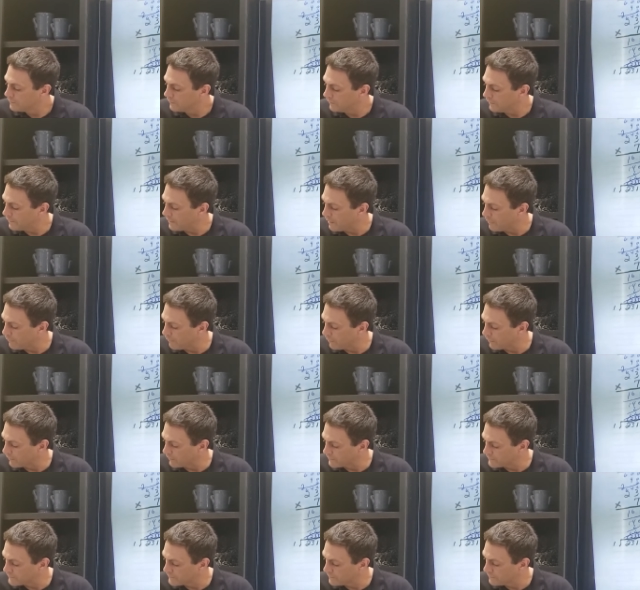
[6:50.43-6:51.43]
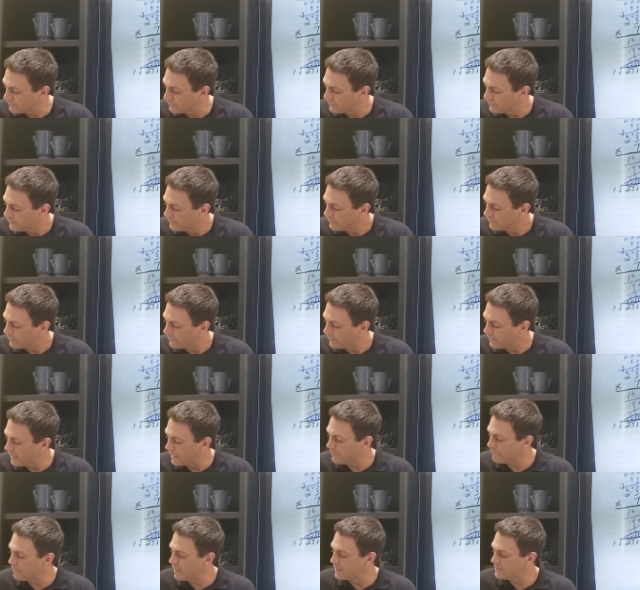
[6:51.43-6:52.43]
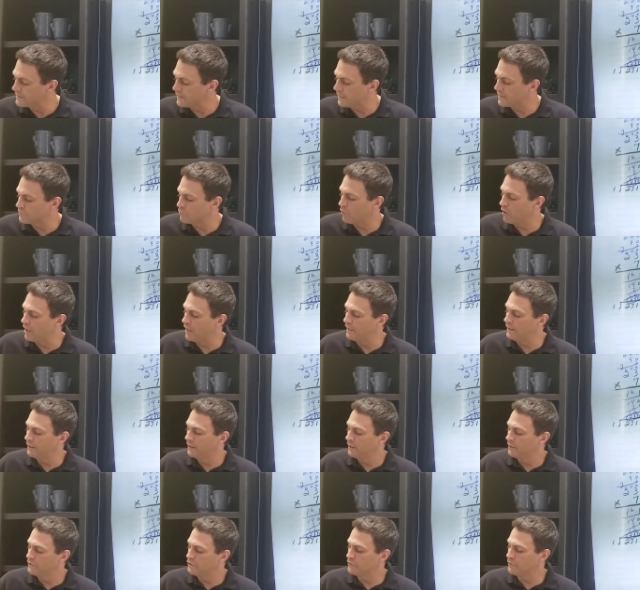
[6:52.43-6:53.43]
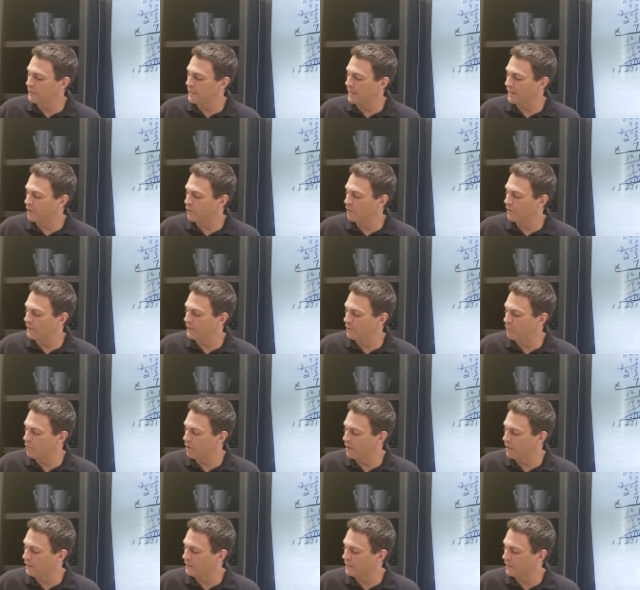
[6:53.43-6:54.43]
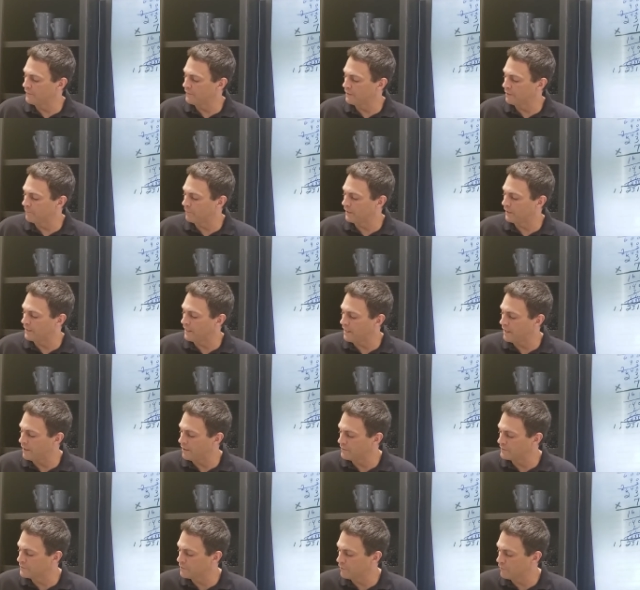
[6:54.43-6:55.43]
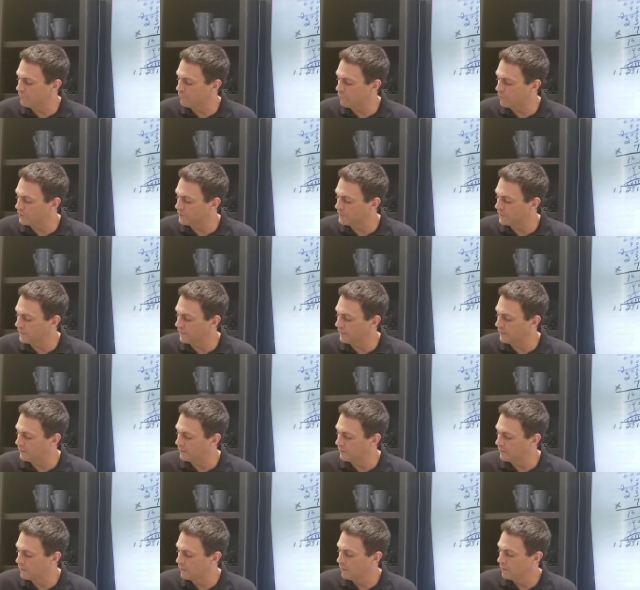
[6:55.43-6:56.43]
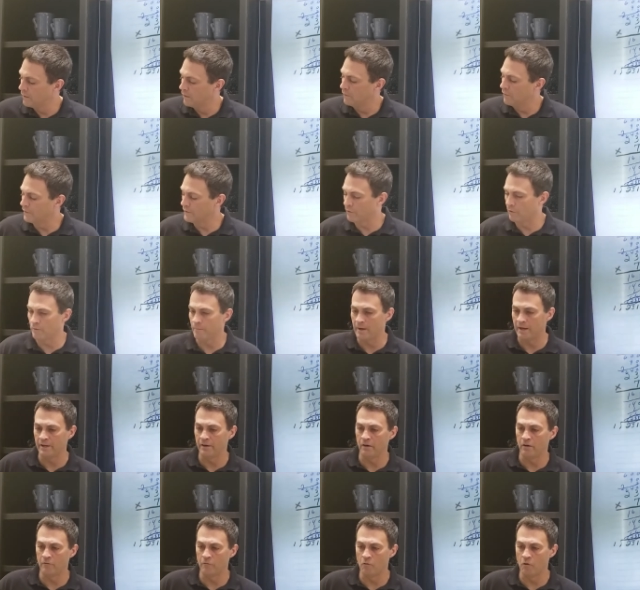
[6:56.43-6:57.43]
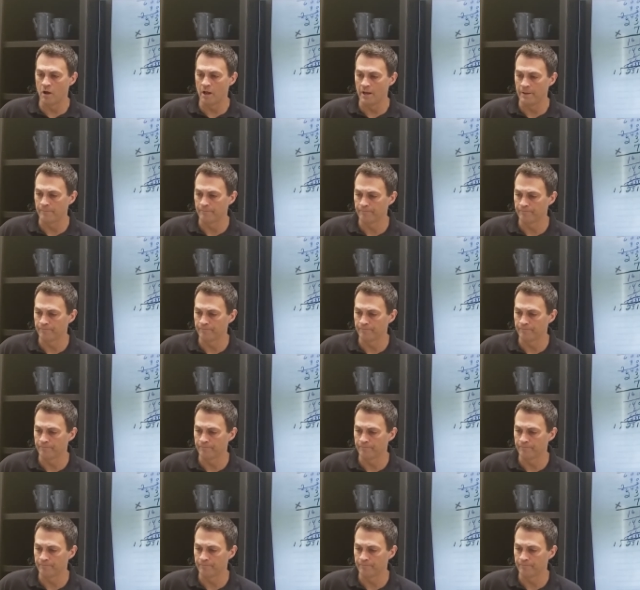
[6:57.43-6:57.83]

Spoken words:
That works. 9 minus 8 is 1. 2 can't go into 1. Nothing to bring down. So 14 with a remainder of 1.